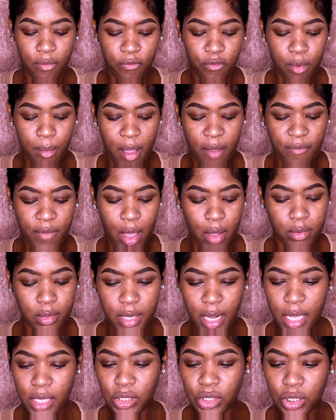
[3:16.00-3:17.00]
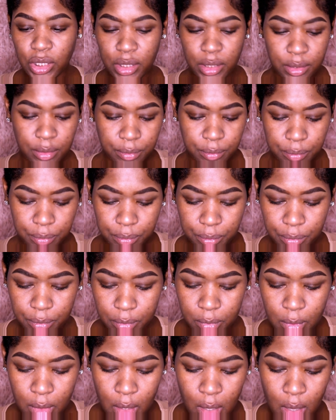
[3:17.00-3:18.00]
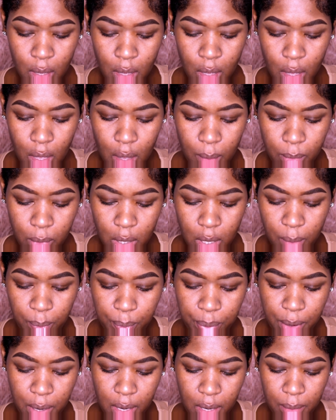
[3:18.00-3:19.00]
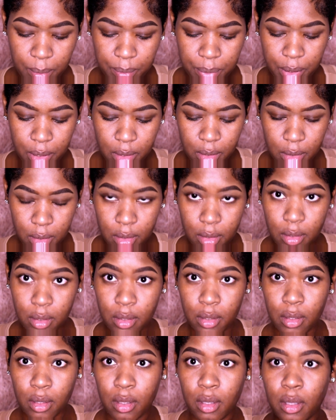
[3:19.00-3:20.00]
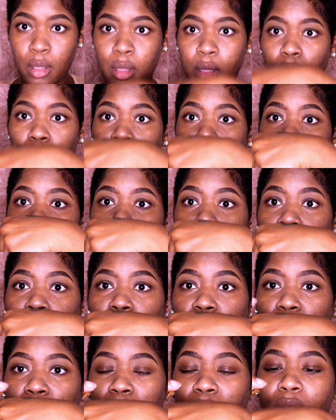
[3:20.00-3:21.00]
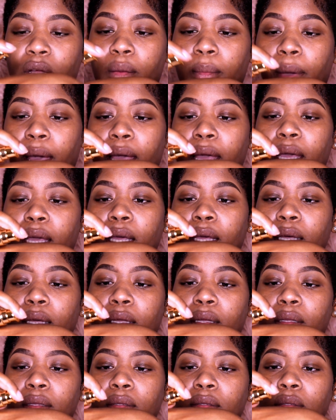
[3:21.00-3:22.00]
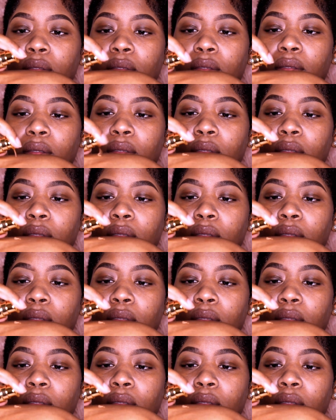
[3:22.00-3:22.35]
for my foundation. I'm going to pump a little bit right here on my hand.